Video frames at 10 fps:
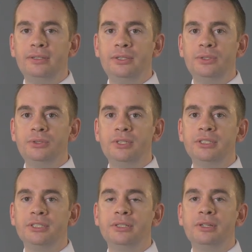Your
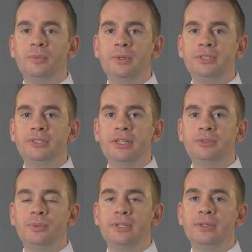surgeon will
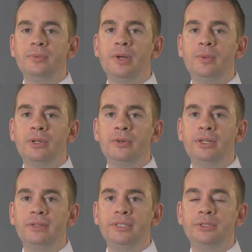discuss with you what your
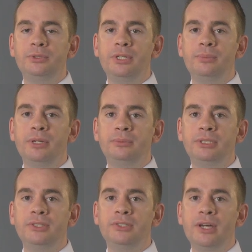individual treatment
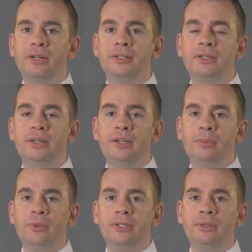options are
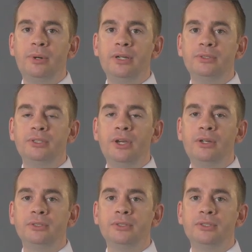and what are the pros and
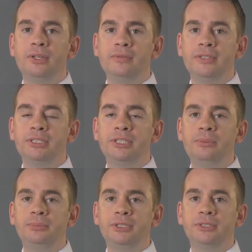cons of each
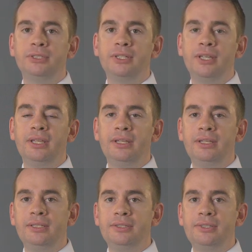option.
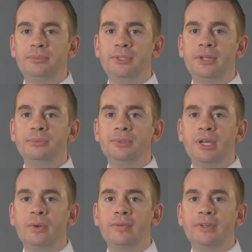Sometimes,
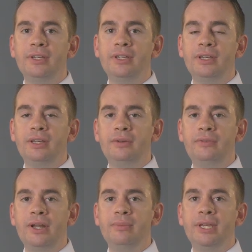however, a
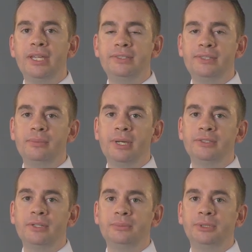frame is the
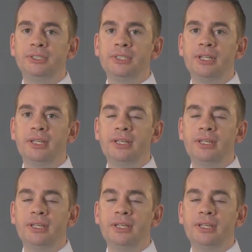best option.